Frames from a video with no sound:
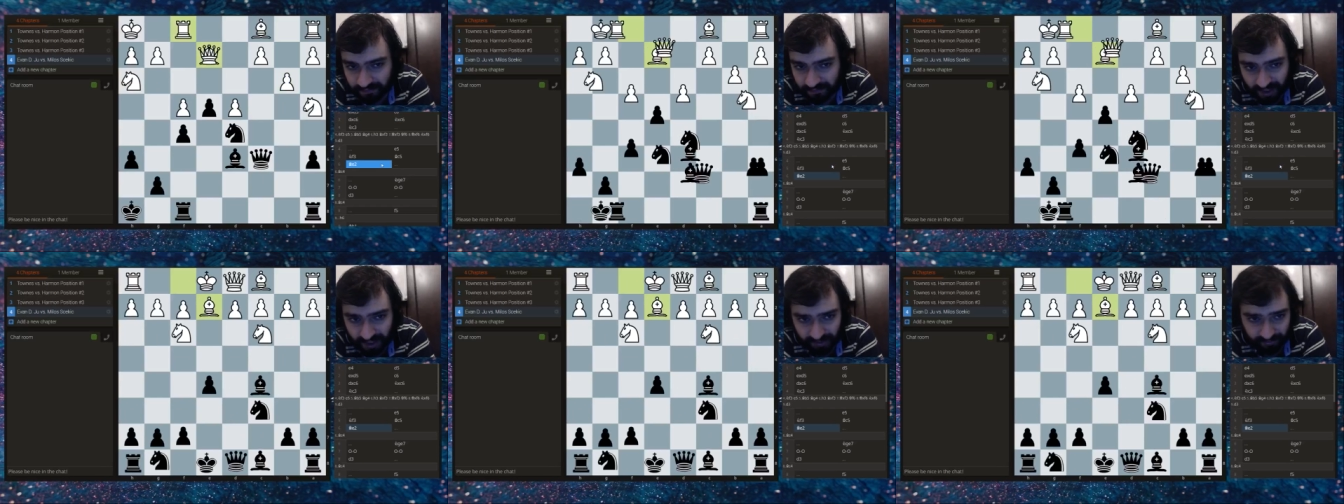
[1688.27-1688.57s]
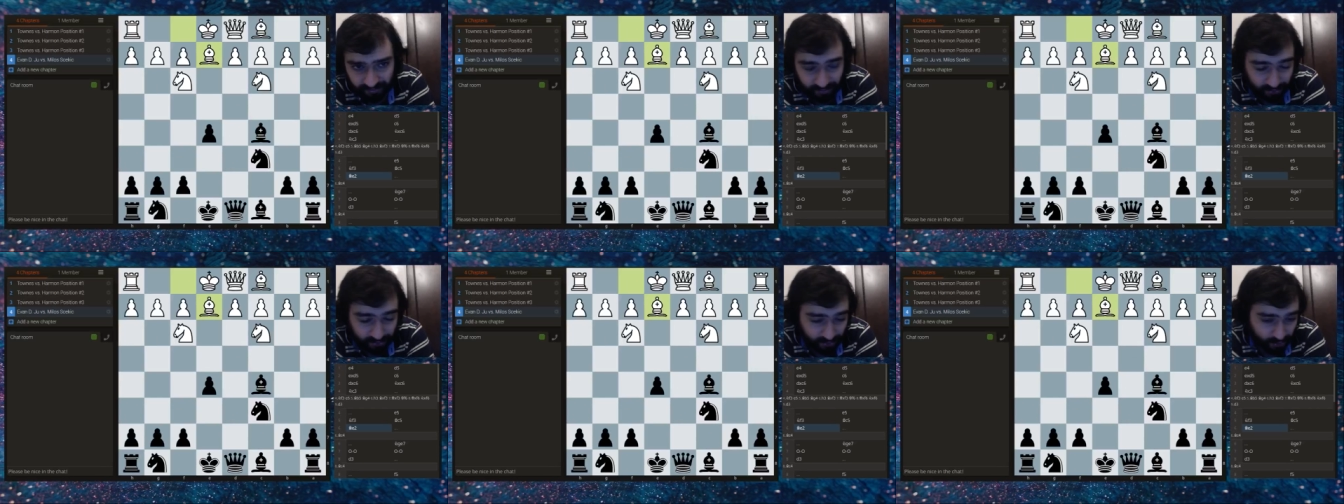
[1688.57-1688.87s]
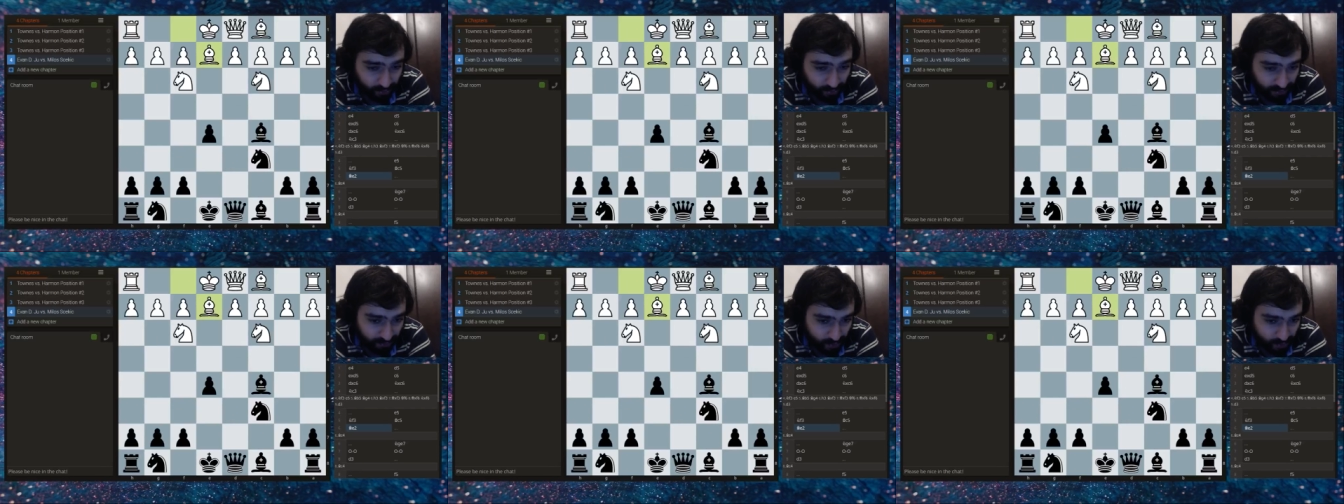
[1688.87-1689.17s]
even
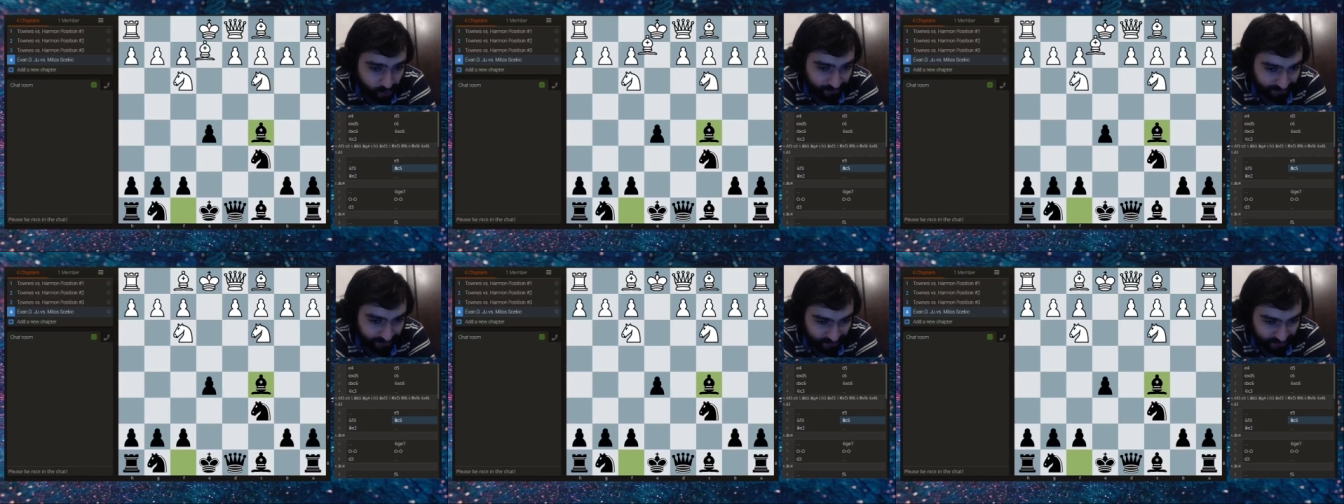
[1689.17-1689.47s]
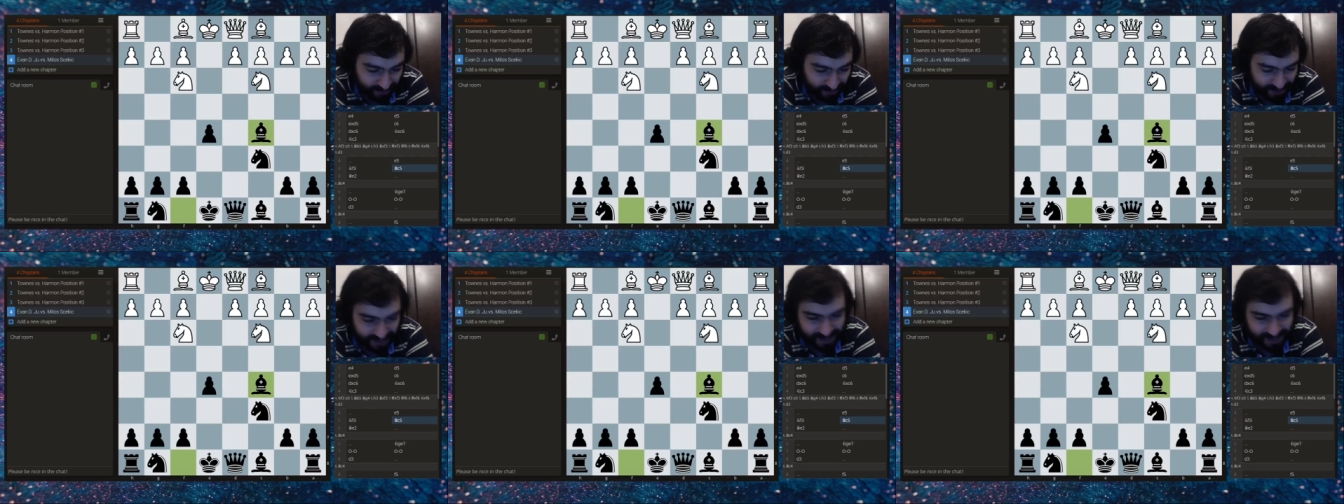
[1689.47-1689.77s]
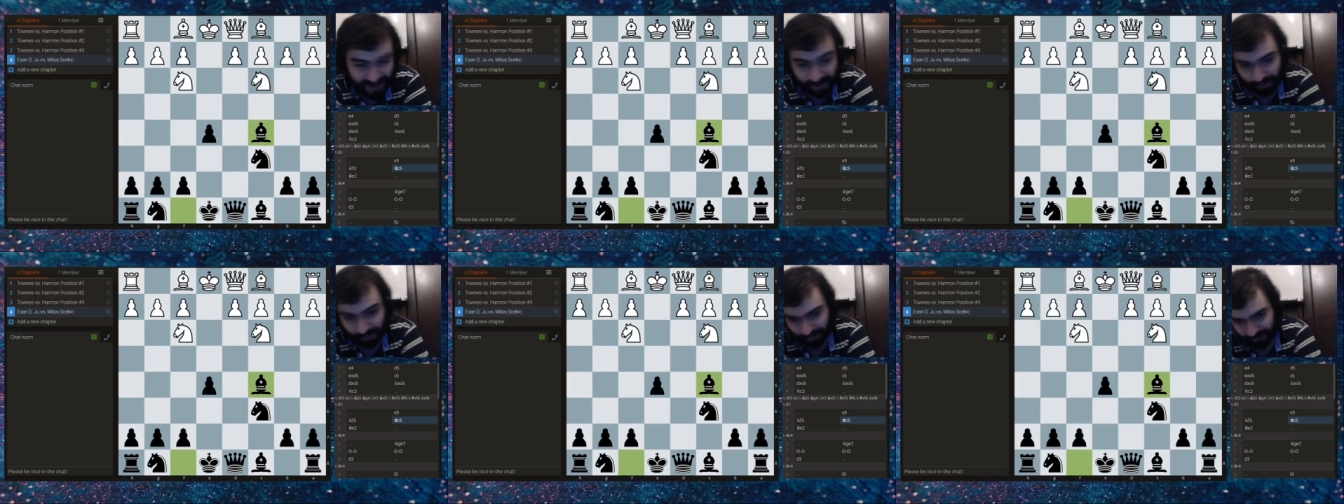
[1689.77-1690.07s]
though the movie
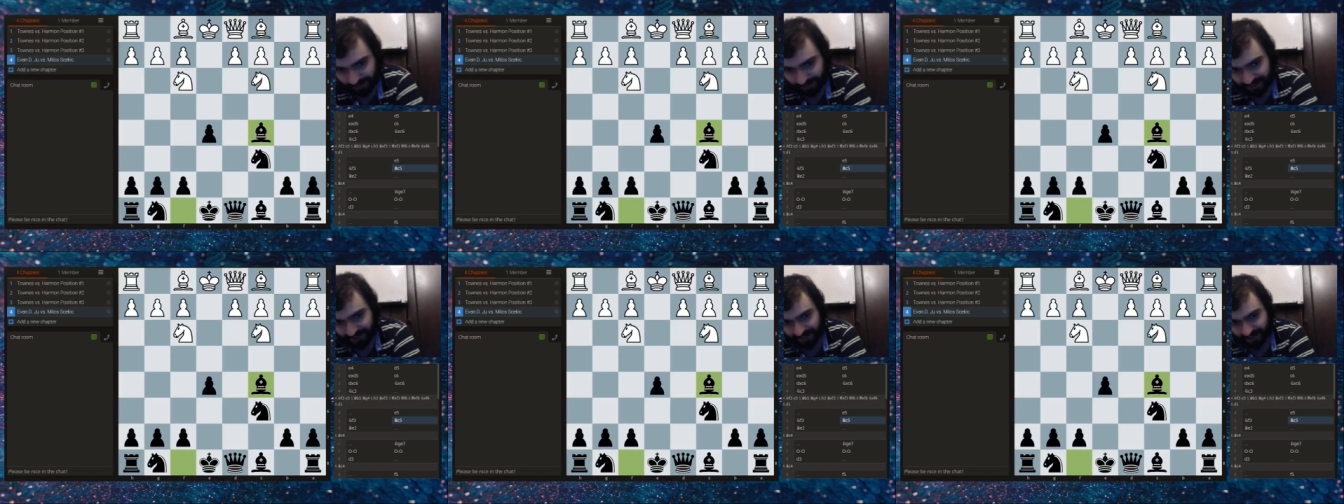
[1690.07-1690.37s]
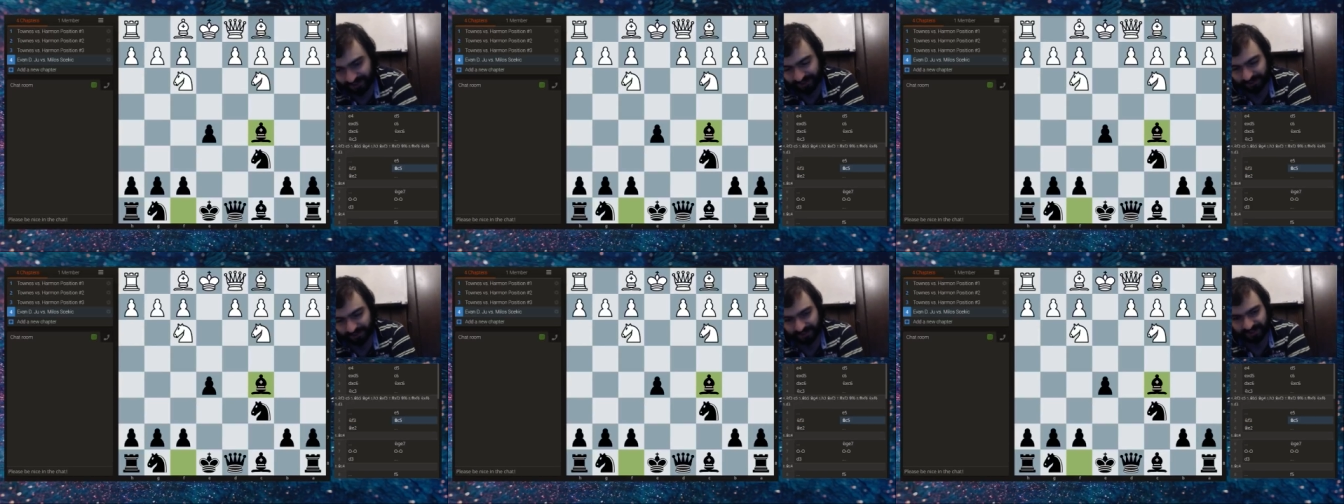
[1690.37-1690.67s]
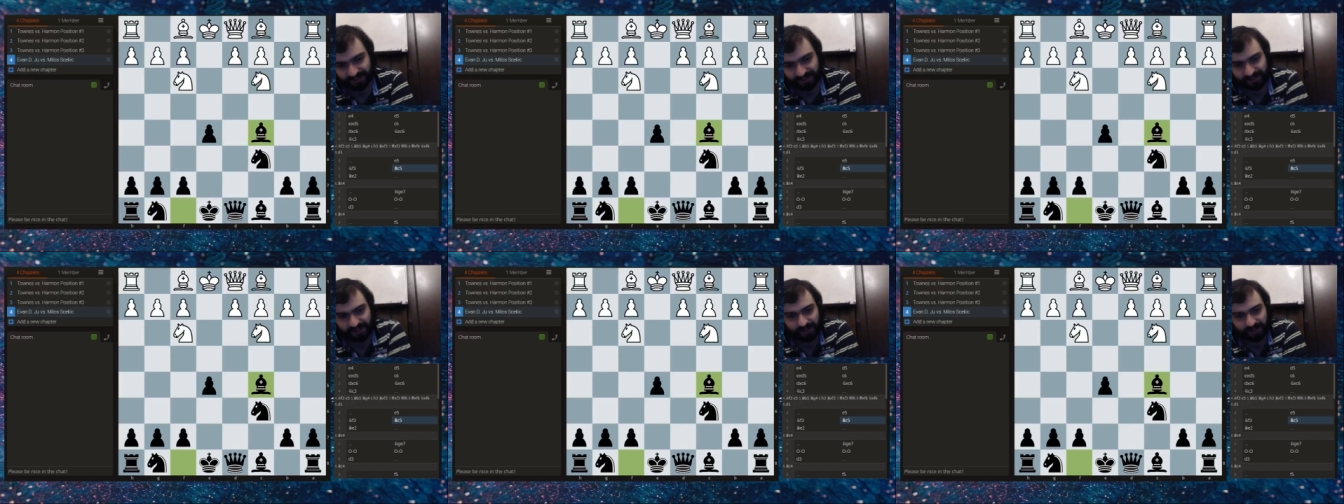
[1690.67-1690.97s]
or the series
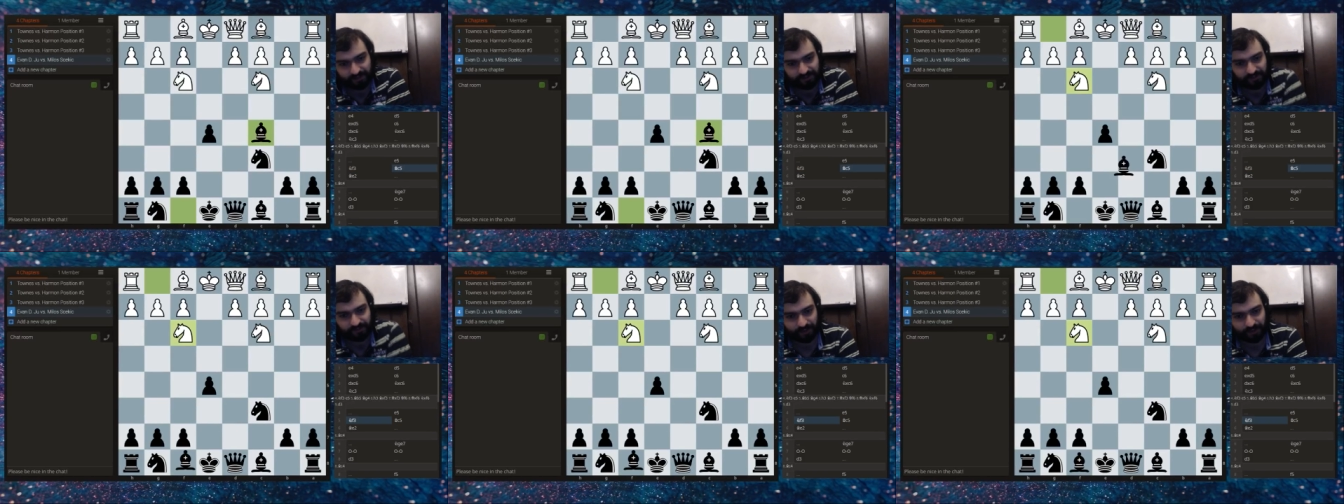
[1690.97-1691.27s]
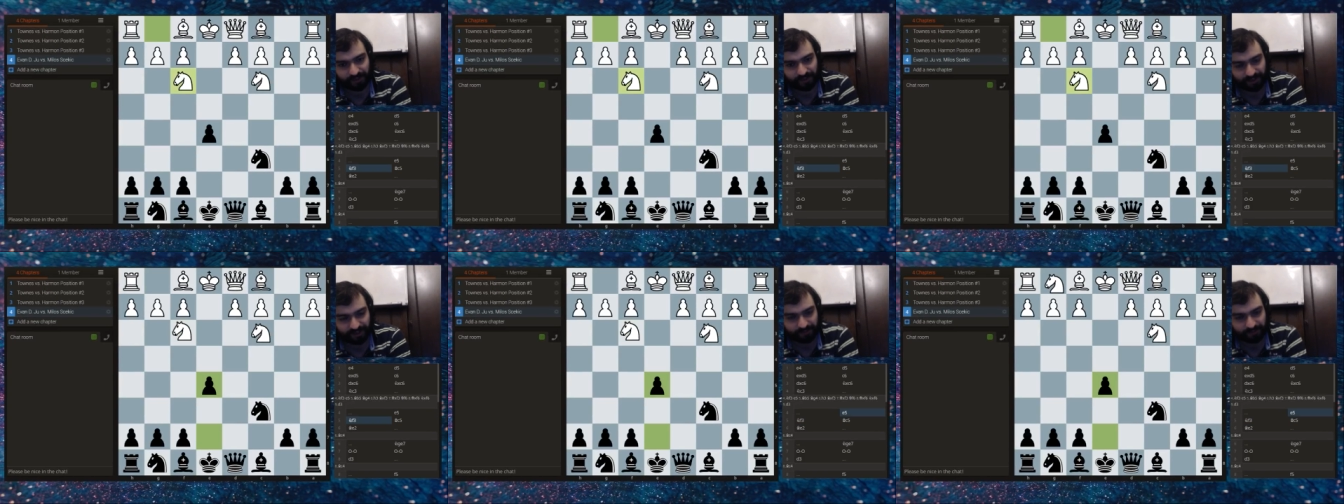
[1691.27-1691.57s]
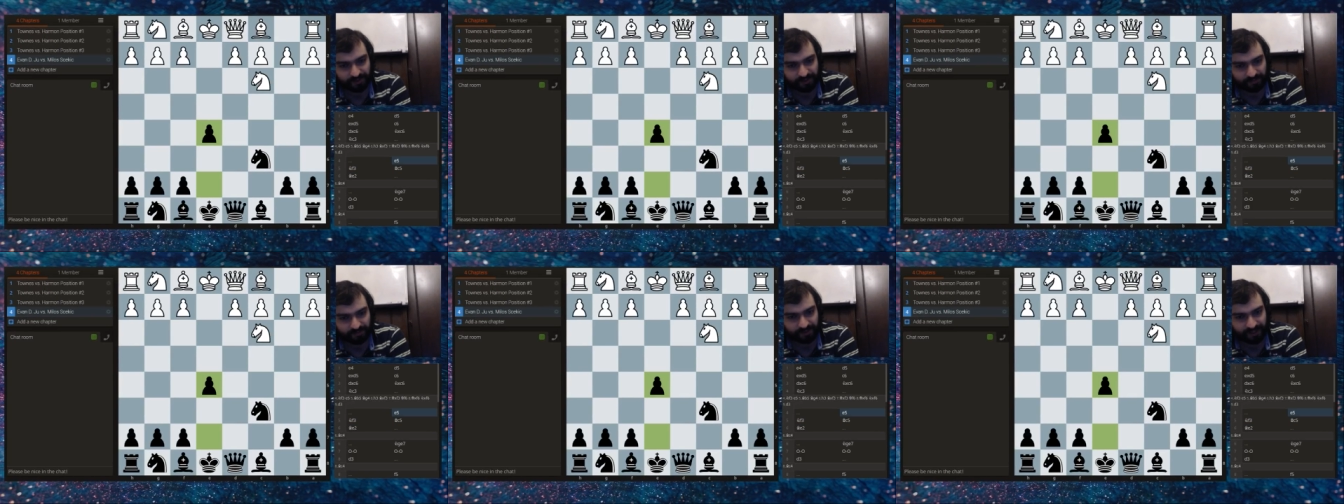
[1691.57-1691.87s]
wasn't out when the game
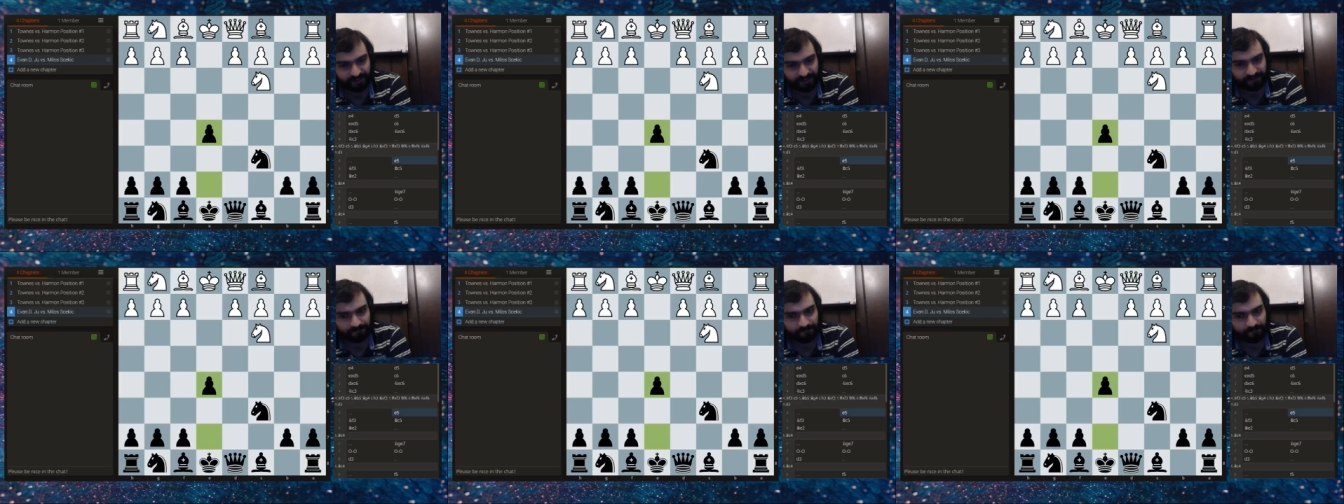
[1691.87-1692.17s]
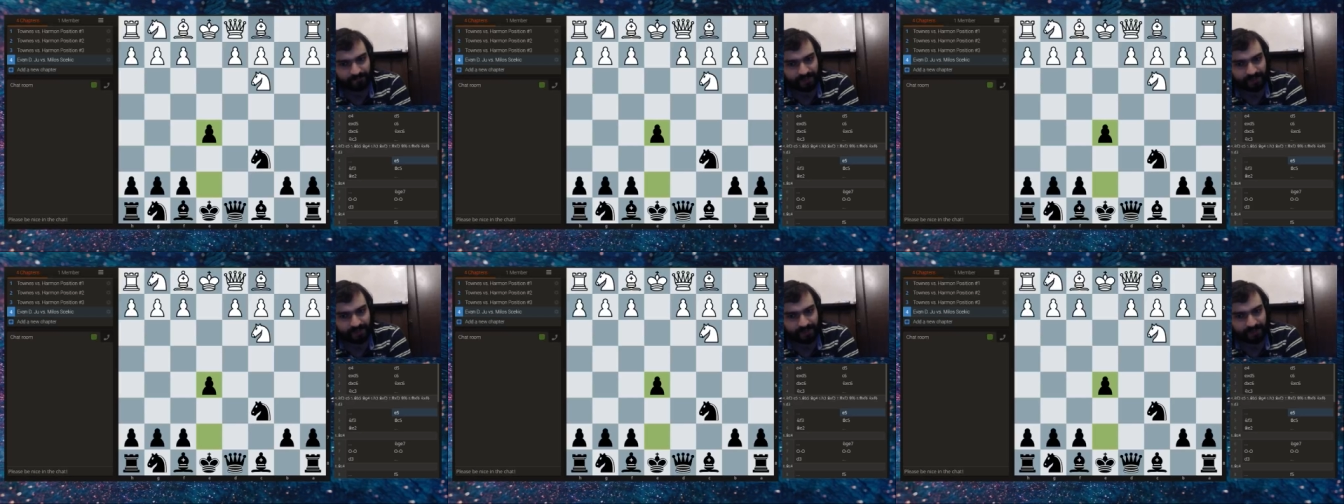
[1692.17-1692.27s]
was played.